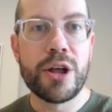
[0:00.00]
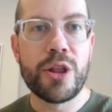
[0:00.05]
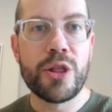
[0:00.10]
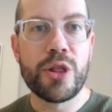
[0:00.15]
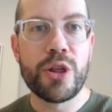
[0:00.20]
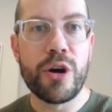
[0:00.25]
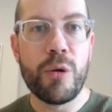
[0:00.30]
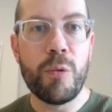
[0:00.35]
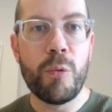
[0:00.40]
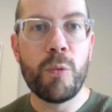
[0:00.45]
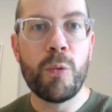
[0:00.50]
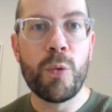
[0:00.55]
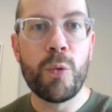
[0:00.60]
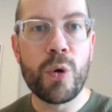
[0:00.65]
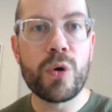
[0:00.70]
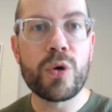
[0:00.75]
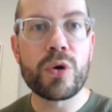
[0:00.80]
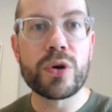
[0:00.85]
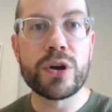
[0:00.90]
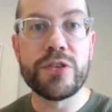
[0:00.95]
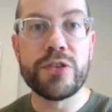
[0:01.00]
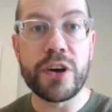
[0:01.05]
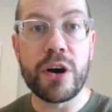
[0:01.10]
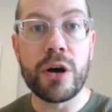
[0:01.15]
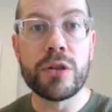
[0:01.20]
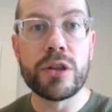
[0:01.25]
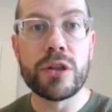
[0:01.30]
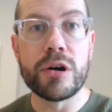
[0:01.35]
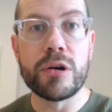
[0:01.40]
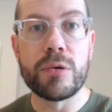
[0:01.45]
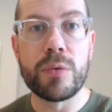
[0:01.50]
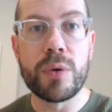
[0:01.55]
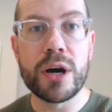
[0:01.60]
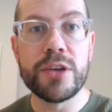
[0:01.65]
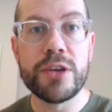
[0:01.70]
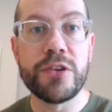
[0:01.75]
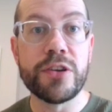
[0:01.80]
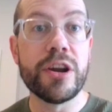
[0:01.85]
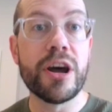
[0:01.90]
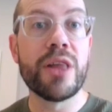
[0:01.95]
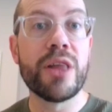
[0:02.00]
that war is on the horizon